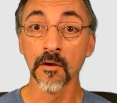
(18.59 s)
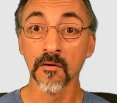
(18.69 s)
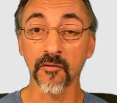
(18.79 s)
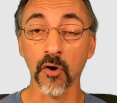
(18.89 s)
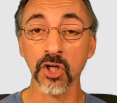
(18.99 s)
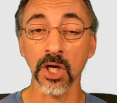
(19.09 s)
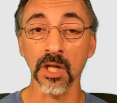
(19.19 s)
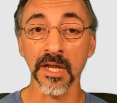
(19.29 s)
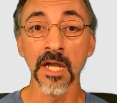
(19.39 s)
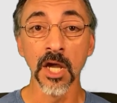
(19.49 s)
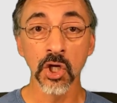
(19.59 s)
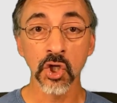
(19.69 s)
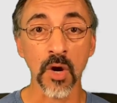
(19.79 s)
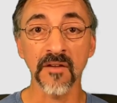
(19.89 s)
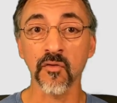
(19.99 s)
Fortunately,
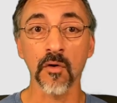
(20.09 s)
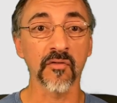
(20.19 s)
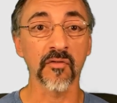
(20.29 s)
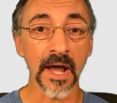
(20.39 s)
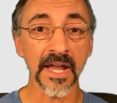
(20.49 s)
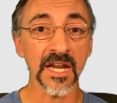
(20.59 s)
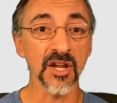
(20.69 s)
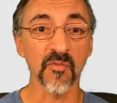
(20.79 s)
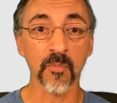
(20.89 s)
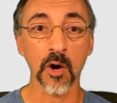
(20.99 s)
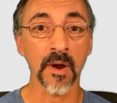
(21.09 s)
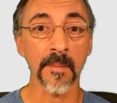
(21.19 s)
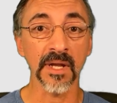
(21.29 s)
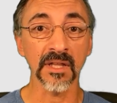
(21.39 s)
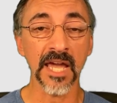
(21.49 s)
training for a variety of
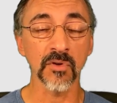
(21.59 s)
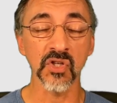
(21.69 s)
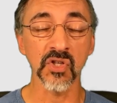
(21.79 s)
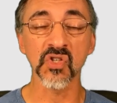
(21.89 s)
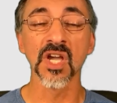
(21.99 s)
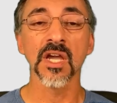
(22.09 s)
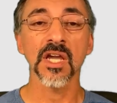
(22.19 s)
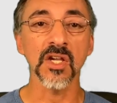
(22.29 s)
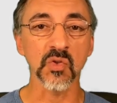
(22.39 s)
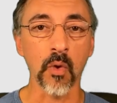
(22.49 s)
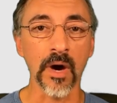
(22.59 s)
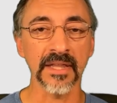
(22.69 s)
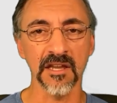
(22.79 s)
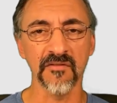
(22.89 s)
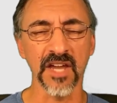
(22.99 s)
programming languages is
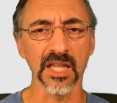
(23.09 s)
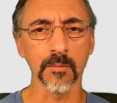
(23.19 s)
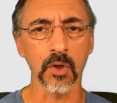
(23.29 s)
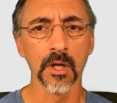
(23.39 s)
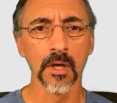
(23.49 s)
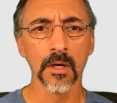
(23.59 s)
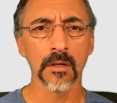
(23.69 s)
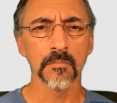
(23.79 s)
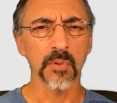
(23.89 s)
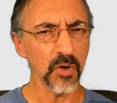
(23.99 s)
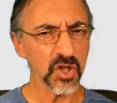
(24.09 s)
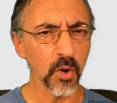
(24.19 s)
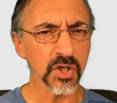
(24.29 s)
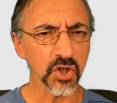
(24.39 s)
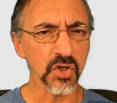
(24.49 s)
widely available. But which
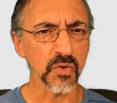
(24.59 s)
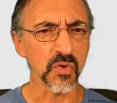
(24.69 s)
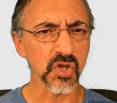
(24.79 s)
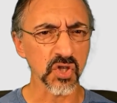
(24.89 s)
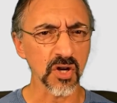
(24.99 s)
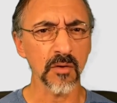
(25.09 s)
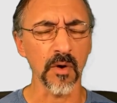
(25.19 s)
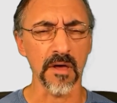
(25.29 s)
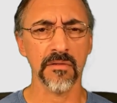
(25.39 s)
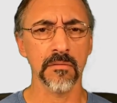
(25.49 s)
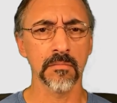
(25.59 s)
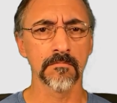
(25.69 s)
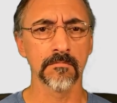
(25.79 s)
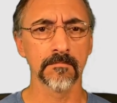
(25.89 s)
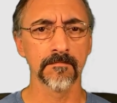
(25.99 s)
one should you start with?
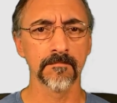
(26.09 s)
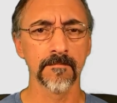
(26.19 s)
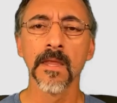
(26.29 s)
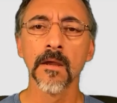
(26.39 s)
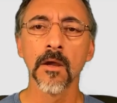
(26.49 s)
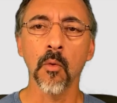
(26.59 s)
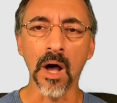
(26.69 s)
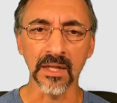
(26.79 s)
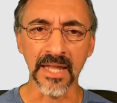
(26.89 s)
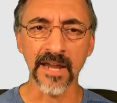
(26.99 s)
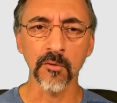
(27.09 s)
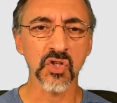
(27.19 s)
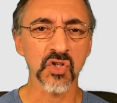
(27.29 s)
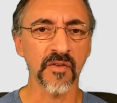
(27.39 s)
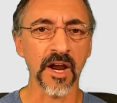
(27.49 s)
While
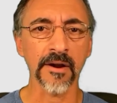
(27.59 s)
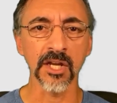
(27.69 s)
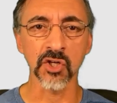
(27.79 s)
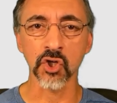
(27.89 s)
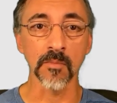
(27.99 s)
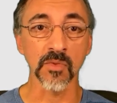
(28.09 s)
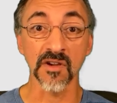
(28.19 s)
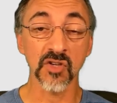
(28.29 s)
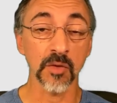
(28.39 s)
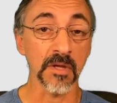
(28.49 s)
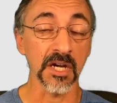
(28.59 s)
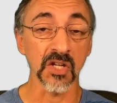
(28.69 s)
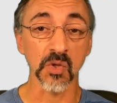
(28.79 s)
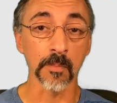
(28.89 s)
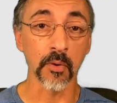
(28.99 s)
languages vary in terms of community
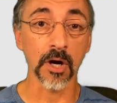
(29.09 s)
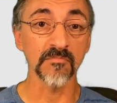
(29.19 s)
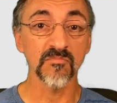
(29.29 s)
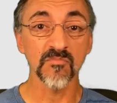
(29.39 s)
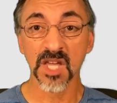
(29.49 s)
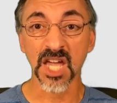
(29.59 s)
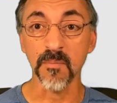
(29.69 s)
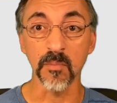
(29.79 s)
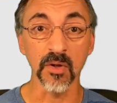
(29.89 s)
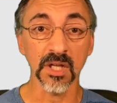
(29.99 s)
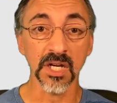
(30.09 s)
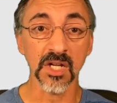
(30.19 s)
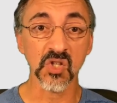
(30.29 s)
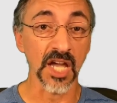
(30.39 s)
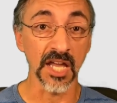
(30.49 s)
support,
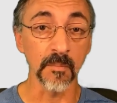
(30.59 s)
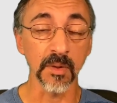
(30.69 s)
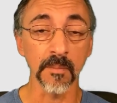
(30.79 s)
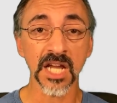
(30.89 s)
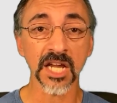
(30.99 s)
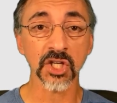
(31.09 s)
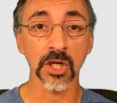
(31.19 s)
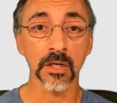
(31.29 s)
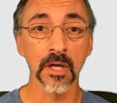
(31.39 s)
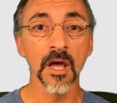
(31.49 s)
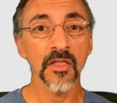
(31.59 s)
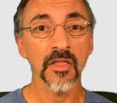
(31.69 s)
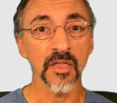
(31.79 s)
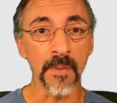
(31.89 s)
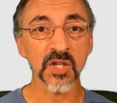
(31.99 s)
capabilities, and implementation,
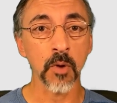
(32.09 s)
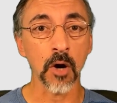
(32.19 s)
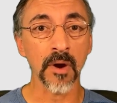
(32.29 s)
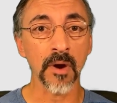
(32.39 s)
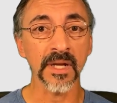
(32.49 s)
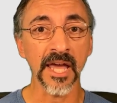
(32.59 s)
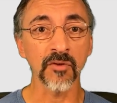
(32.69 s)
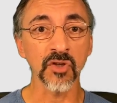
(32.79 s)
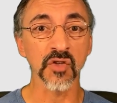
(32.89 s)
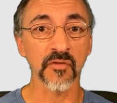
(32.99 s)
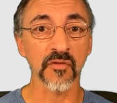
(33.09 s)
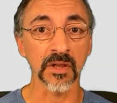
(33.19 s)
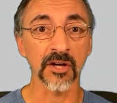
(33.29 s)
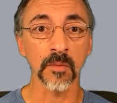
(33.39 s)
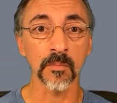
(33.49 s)
the best programming languages for
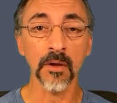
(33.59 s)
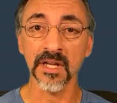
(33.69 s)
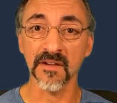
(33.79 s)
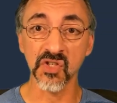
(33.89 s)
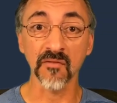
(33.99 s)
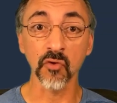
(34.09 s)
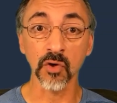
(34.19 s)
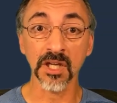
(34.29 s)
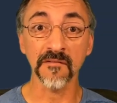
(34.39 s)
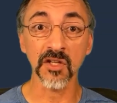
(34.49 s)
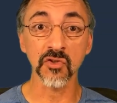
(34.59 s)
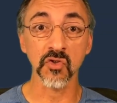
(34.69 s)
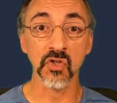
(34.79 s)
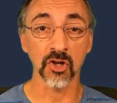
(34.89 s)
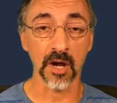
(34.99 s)
cloud computing have several key features
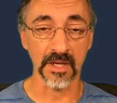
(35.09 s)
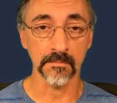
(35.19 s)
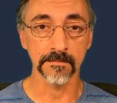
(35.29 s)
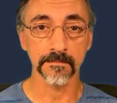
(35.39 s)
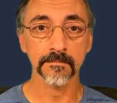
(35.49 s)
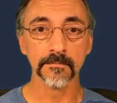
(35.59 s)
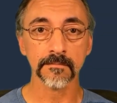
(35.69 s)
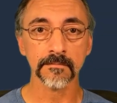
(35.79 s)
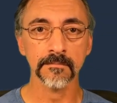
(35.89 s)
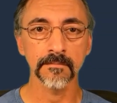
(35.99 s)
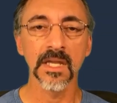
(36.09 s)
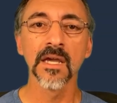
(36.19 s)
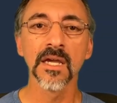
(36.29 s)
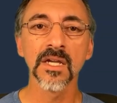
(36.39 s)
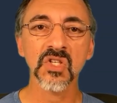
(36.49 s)
in common.
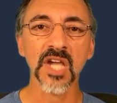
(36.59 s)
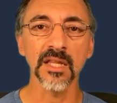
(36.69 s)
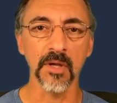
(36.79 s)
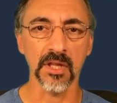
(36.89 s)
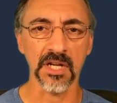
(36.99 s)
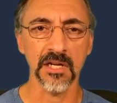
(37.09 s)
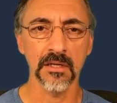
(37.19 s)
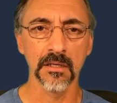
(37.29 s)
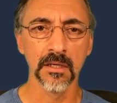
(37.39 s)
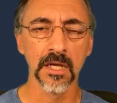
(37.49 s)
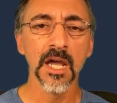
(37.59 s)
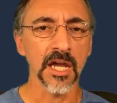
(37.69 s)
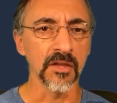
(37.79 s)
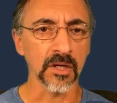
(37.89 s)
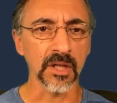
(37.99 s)
Scalability.
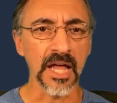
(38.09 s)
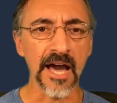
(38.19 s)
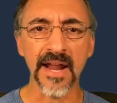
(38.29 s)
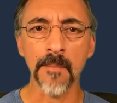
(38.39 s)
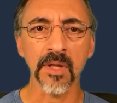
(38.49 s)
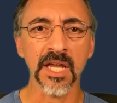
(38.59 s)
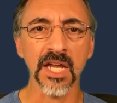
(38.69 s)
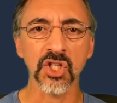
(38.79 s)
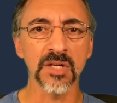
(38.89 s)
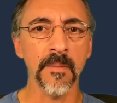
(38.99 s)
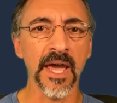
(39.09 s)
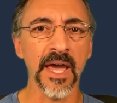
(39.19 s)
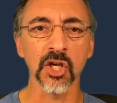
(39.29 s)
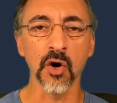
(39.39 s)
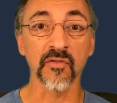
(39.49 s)
In the cloud, application demand
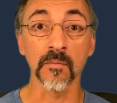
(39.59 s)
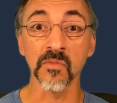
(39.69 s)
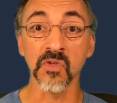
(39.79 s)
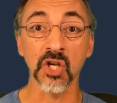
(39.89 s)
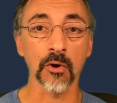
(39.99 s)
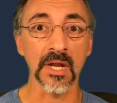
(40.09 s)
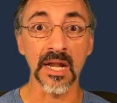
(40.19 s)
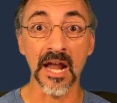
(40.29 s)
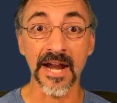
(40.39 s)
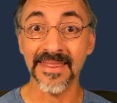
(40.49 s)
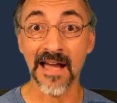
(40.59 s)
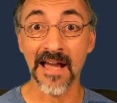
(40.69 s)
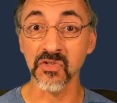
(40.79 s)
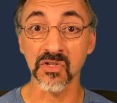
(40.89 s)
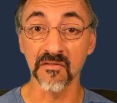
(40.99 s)
can go from zero to nine
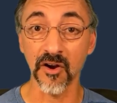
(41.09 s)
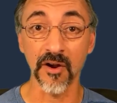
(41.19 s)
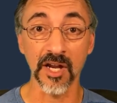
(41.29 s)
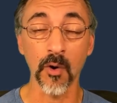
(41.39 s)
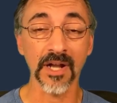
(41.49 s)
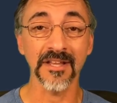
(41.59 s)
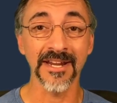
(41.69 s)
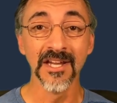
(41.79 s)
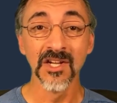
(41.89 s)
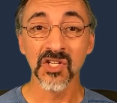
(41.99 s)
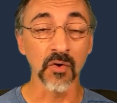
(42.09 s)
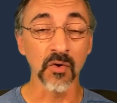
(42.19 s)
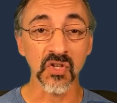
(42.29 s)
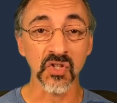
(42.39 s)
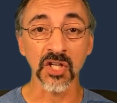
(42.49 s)
thousand very quickly, so it's
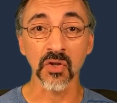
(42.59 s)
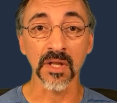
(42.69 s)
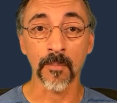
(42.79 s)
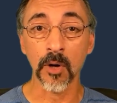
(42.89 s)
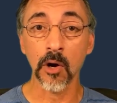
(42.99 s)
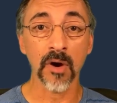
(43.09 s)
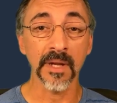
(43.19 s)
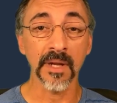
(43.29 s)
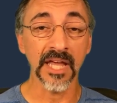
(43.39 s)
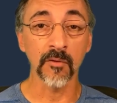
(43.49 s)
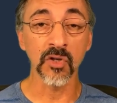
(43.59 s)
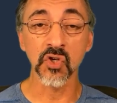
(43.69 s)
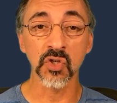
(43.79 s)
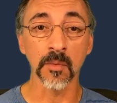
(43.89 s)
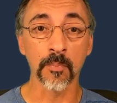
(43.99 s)
essential that programming languages
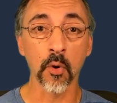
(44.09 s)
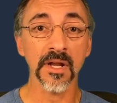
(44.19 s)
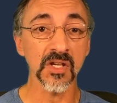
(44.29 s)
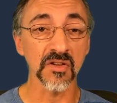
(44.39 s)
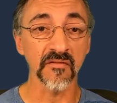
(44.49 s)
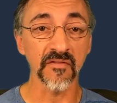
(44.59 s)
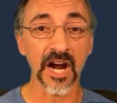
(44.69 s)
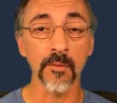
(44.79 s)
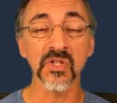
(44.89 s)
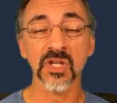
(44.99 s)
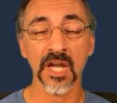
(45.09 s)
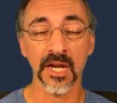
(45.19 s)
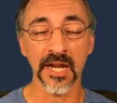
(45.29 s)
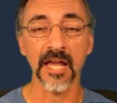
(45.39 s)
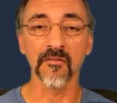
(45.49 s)
supporting these environments can
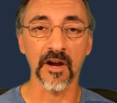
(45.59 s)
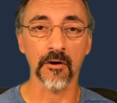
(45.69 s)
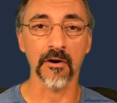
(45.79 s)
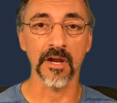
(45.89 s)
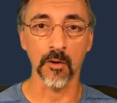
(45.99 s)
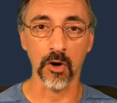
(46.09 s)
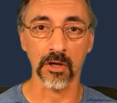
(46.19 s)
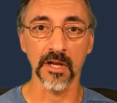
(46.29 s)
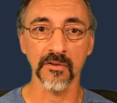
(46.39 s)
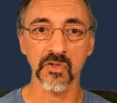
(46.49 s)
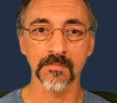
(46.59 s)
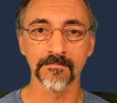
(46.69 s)
handle varying workloads.